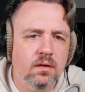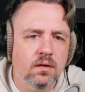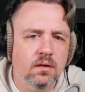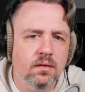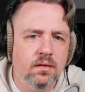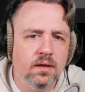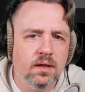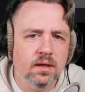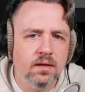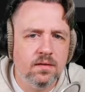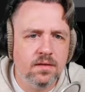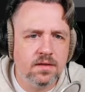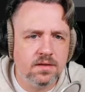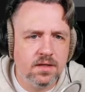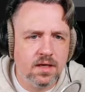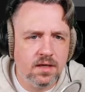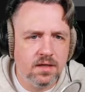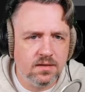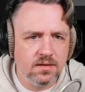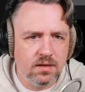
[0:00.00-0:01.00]
Then in this
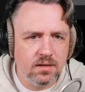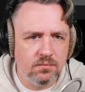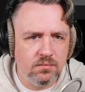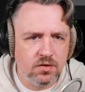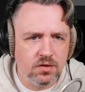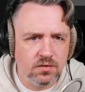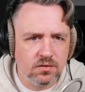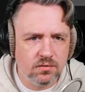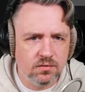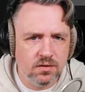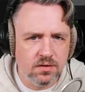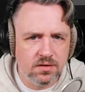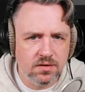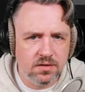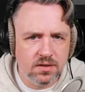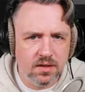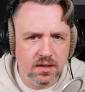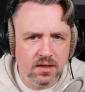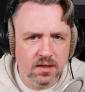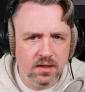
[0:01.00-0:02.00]
case, I'm just going to
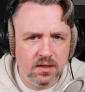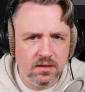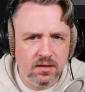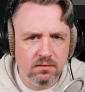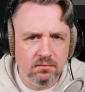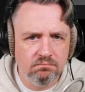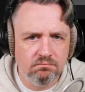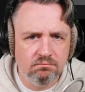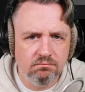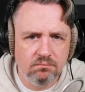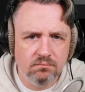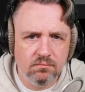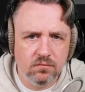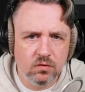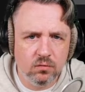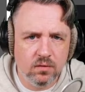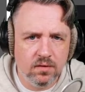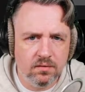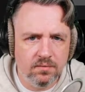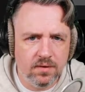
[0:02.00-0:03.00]
say
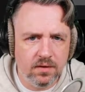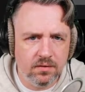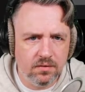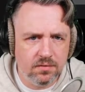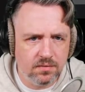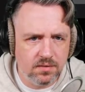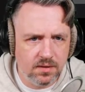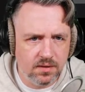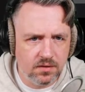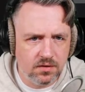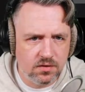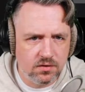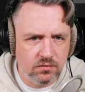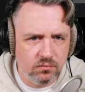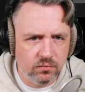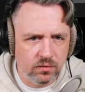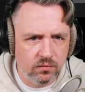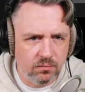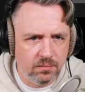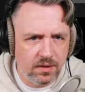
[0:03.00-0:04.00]
where the value's int.
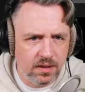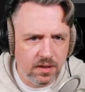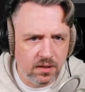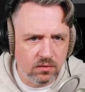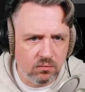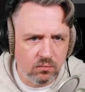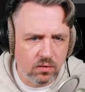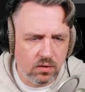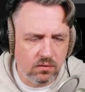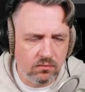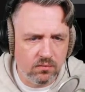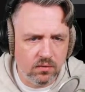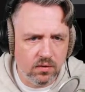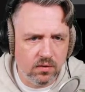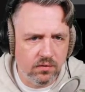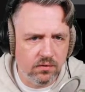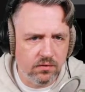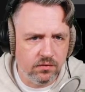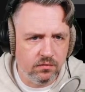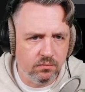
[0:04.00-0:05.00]
We'll make it work for
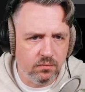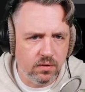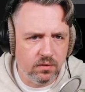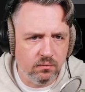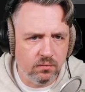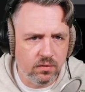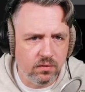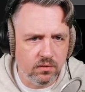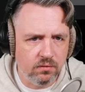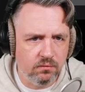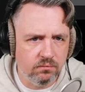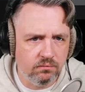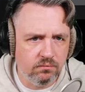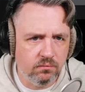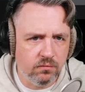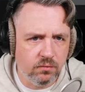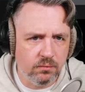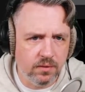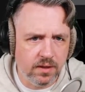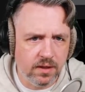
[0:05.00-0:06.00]
others when
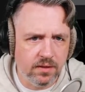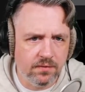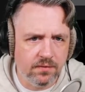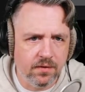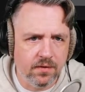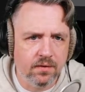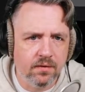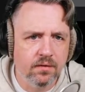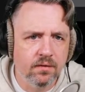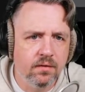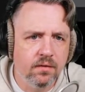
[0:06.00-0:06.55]
we get there.